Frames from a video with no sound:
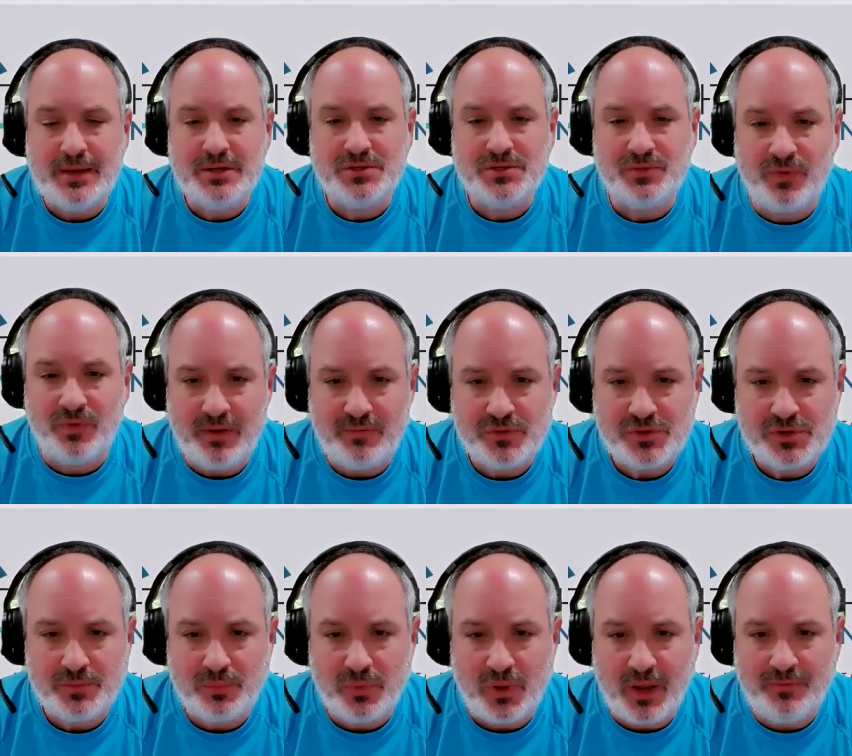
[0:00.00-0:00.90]

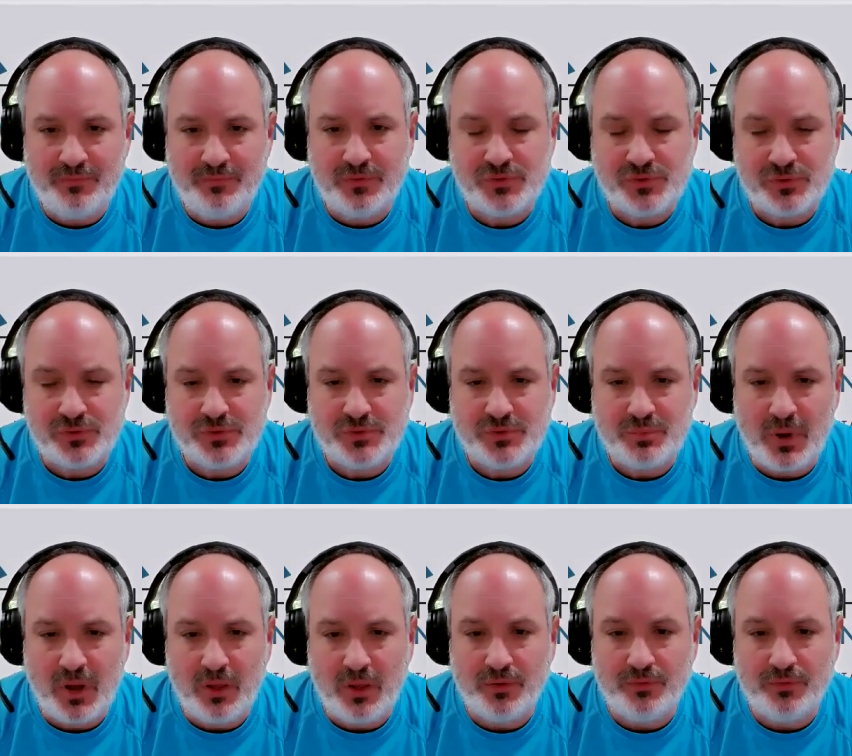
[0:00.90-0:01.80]
Survivorship life insurance
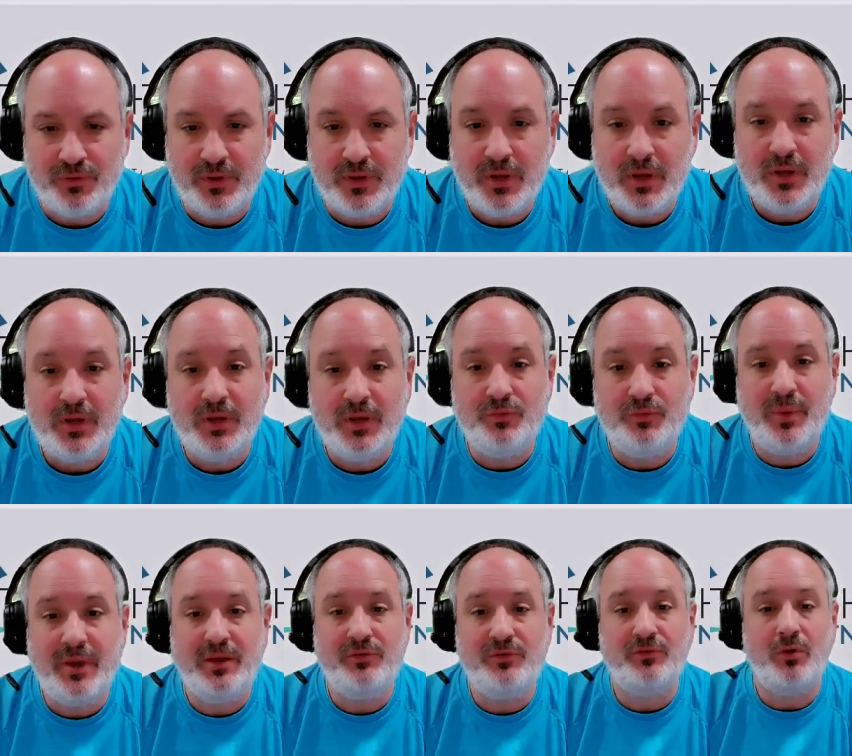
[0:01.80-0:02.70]
policy is
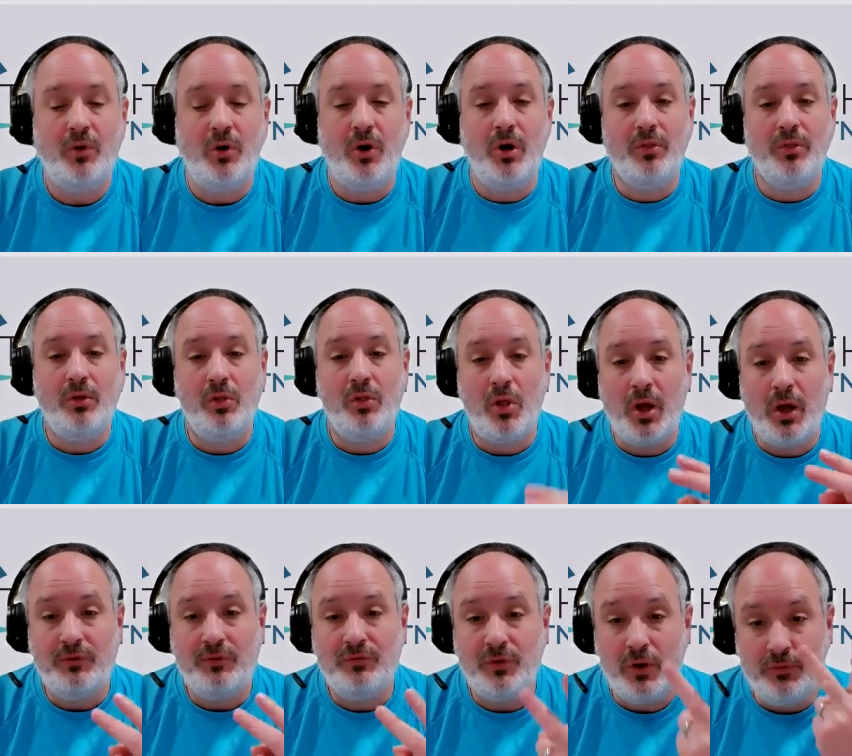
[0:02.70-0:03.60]
based on the
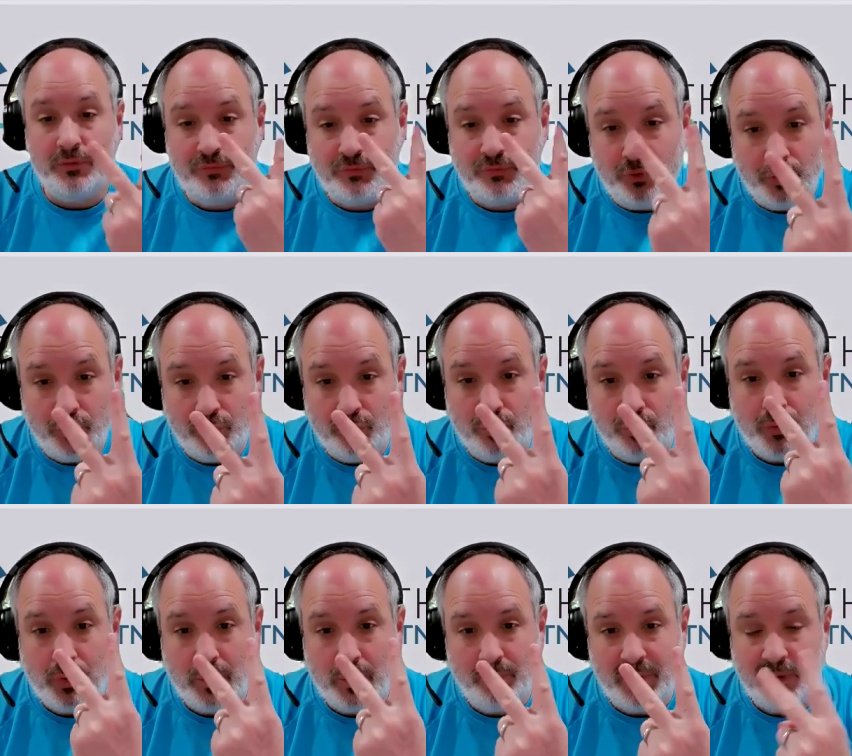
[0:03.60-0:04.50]
lives of
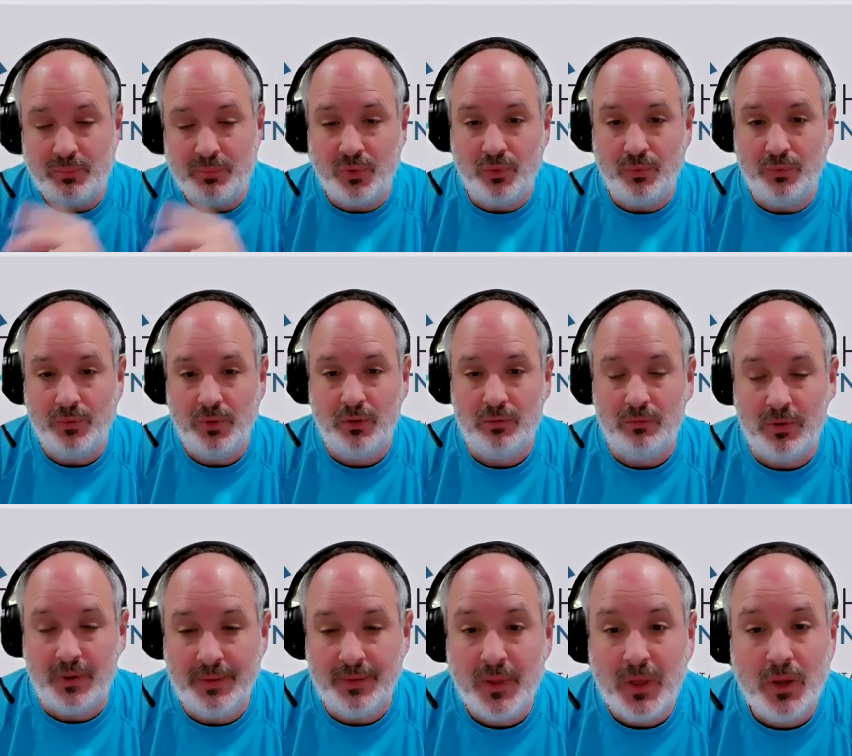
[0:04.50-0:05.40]
two people,
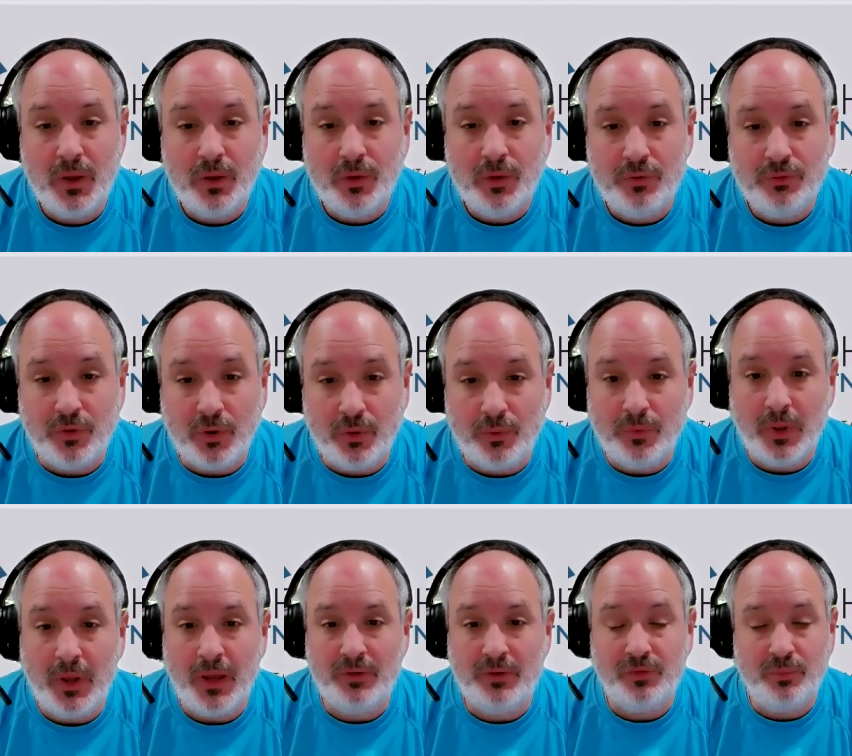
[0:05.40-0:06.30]
right? So,
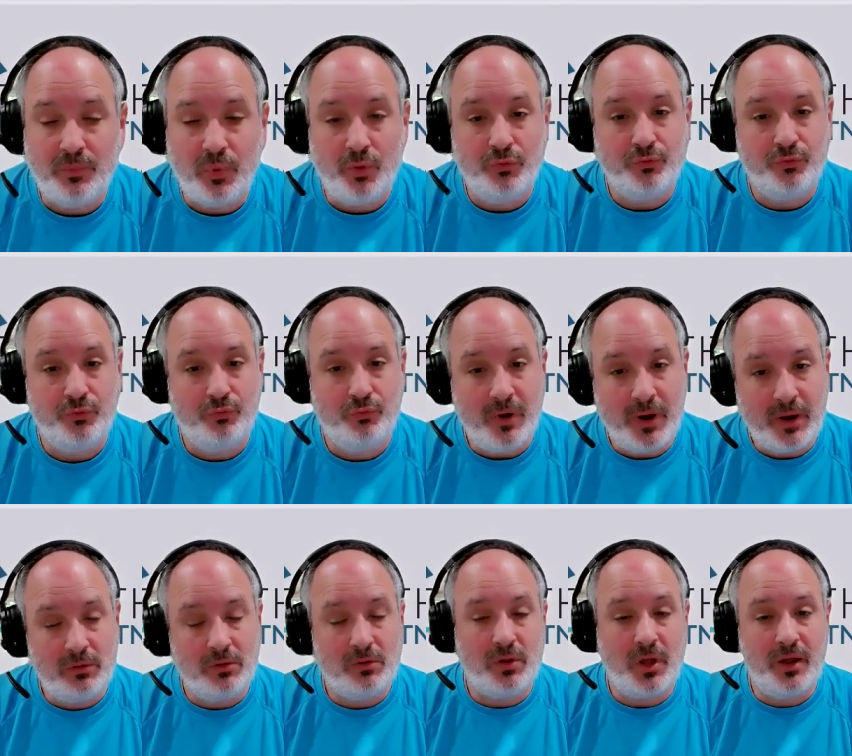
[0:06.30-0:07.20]
as opposed to
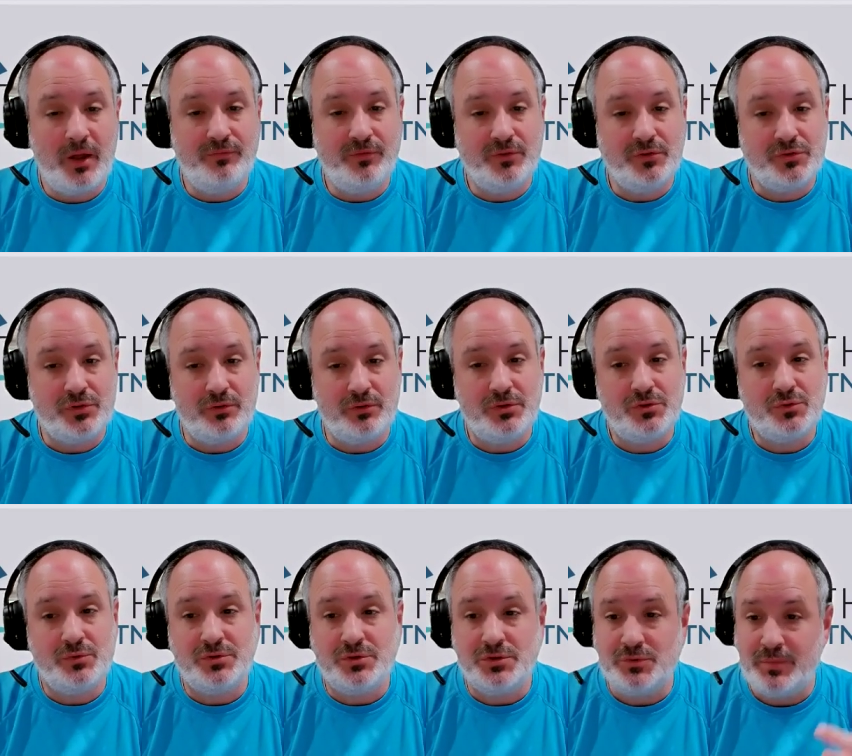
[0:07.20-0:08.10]
regular life
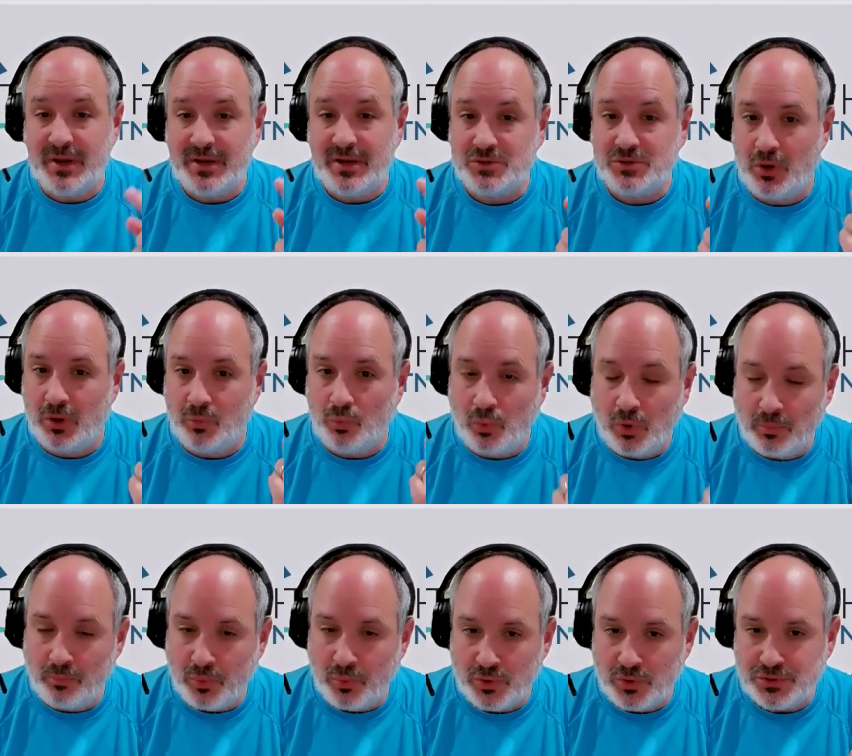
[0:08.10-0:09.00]
insurance, which is based on
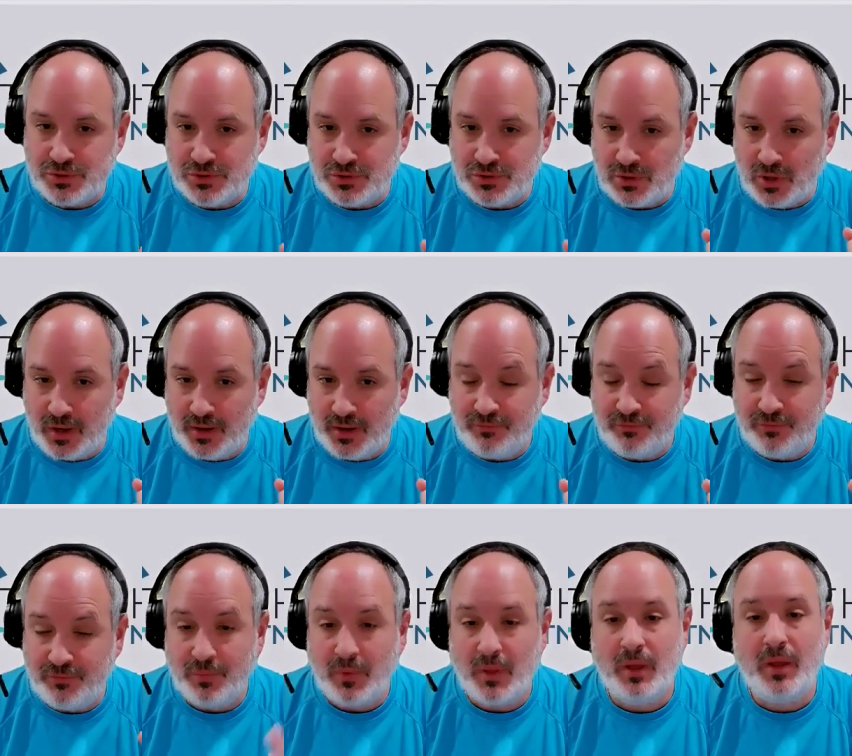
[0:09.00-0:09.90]
one person's
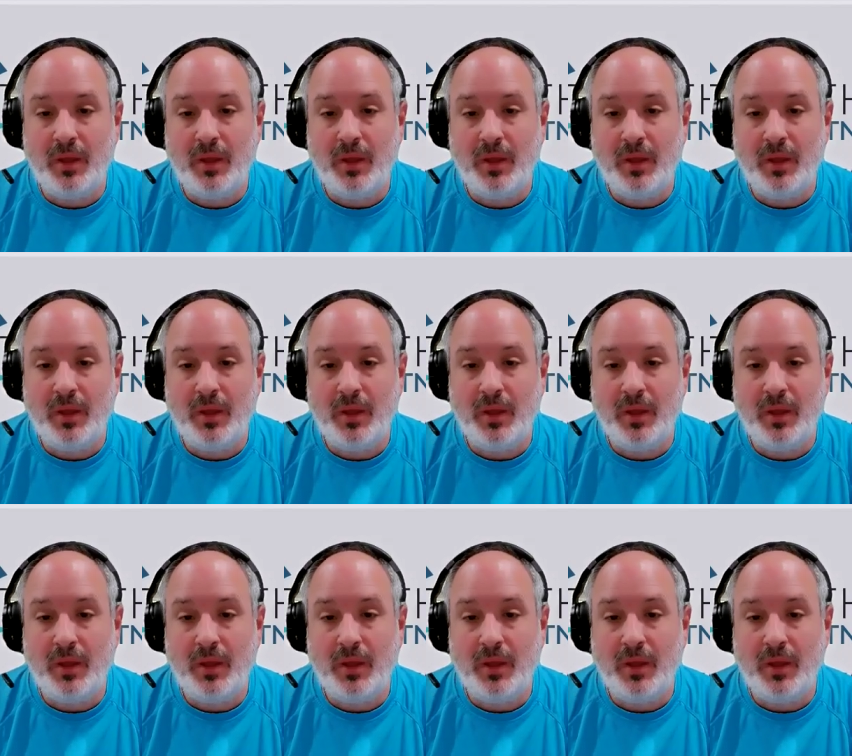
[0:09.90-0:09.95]
life,